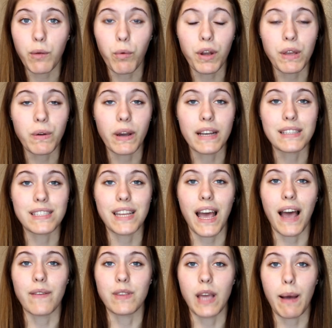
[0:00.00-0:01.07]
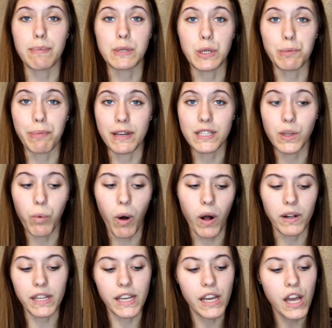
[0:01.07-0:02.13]
want you guys to have the absolute best
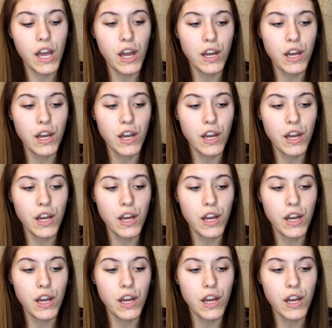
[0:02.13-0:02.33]
quality.